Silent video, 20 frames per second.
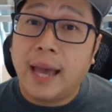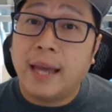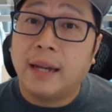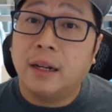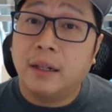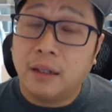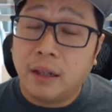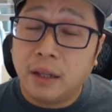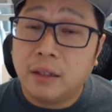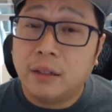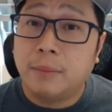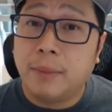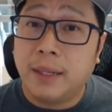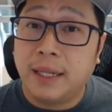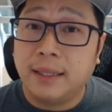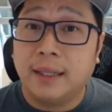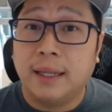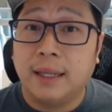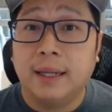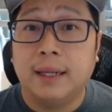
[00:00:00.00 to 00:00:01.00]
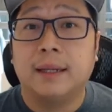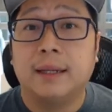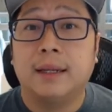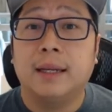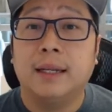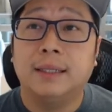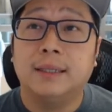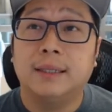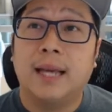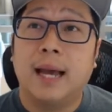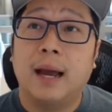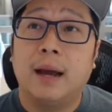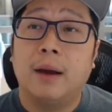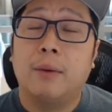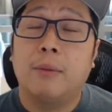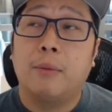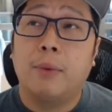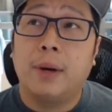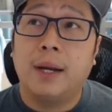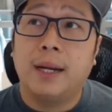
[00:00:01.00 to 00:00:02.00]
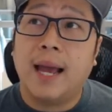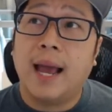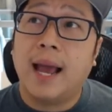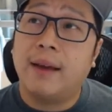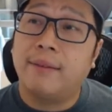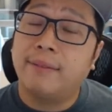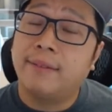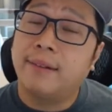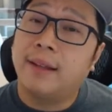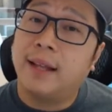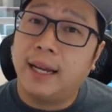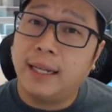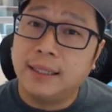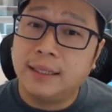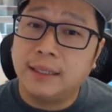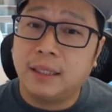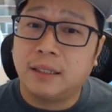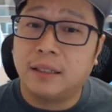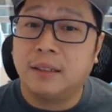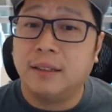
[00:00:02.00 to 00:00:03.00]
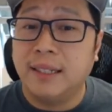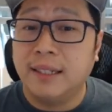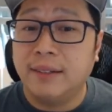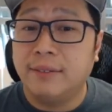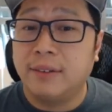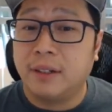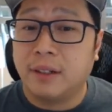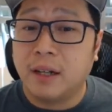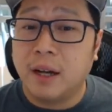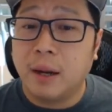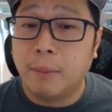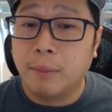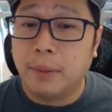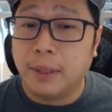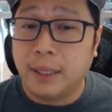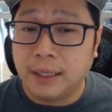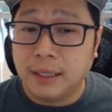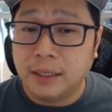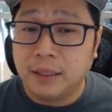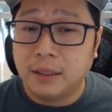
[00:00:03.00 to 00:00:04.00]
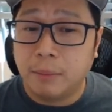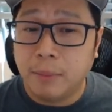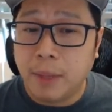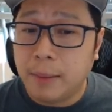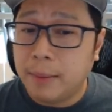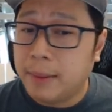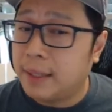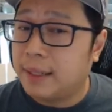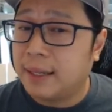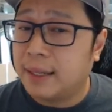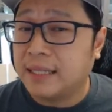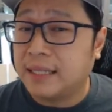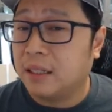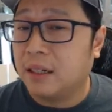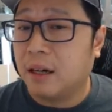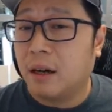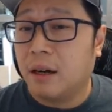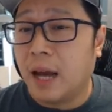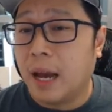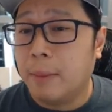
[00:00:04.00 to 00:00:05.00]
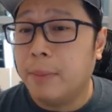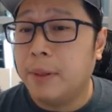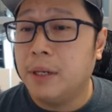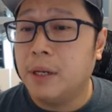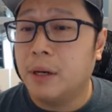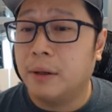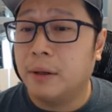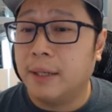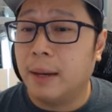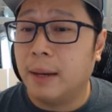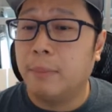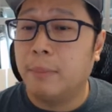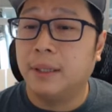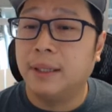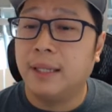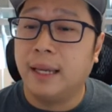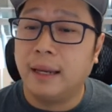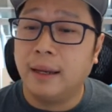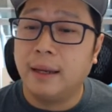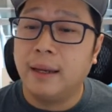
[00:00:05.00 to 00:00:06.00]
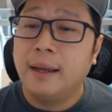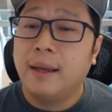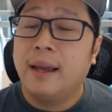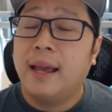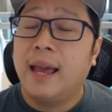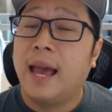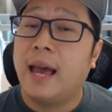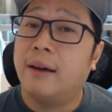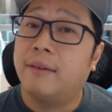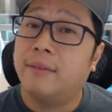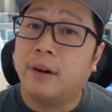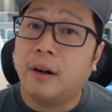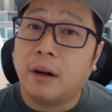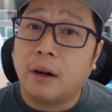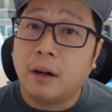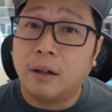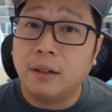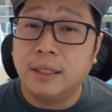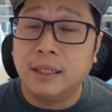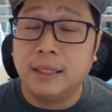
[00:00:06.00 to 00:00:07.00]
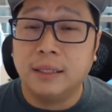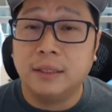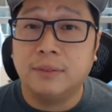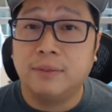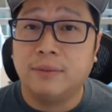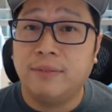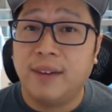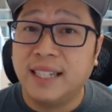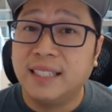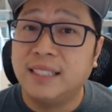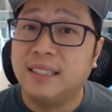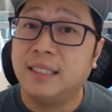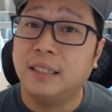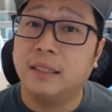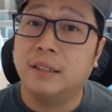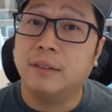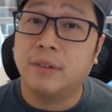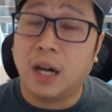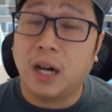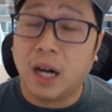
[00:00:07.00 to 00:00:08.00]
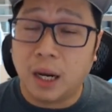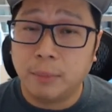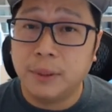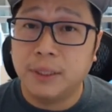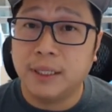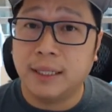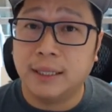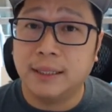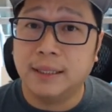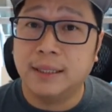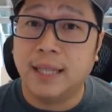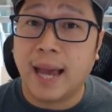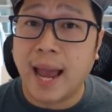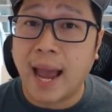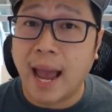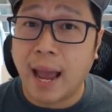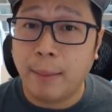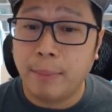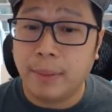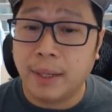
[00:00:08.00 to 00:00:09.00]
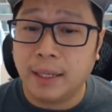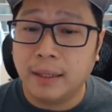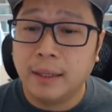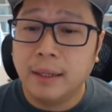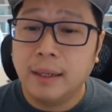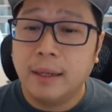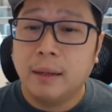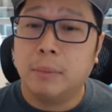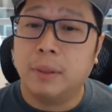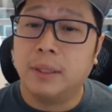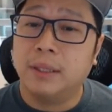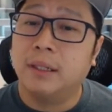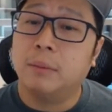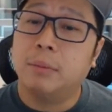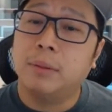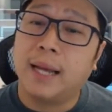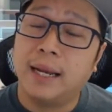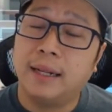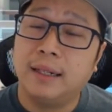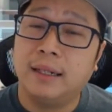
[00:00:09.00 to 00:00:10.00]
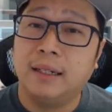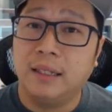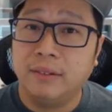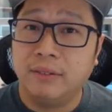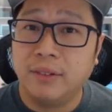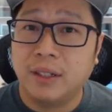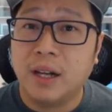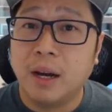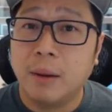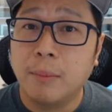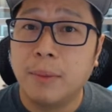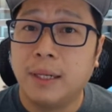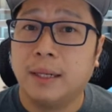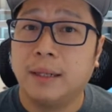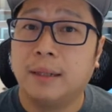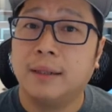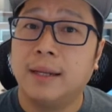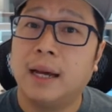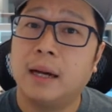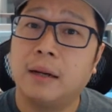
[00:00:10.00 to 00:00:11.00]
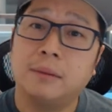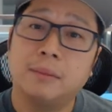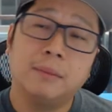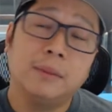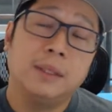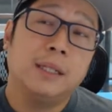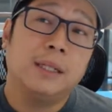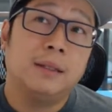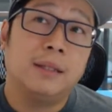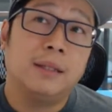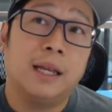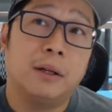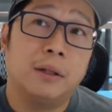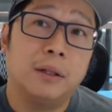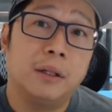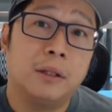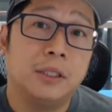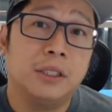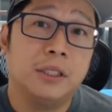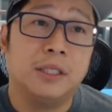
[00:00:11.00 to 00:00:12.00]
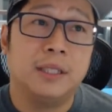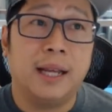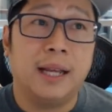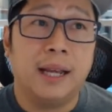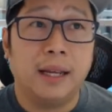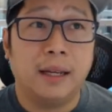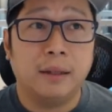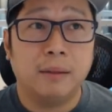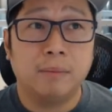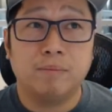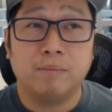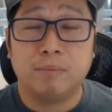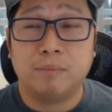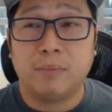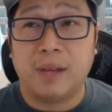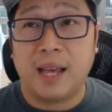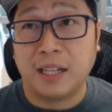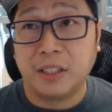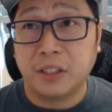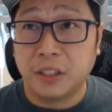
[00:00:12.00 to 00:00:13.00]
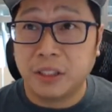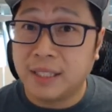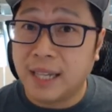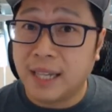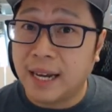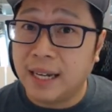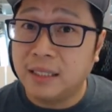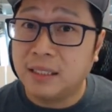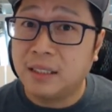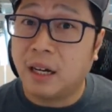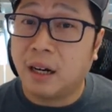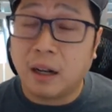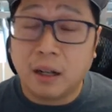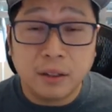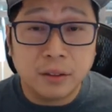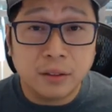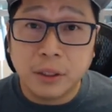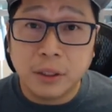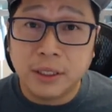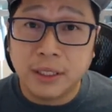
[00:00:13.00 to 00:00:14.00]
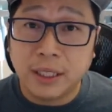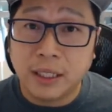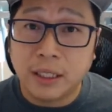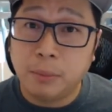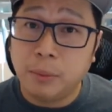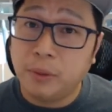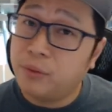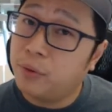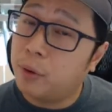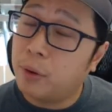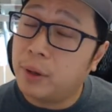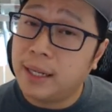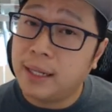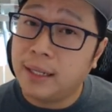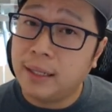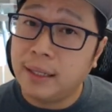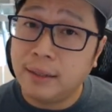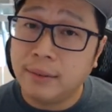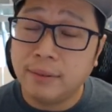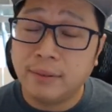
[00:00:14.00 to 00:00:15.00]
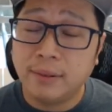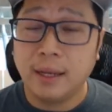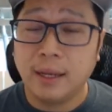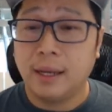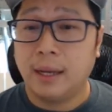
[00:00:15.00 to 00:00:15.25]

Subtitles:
And another big thing is that when I have clients that are leaving their company, so maybe it hasn't gone IPO yet, but they have all these vesting of options that happen, but they're planning to leave the company. Now, they don't know, should they exercise all those shares before they leave,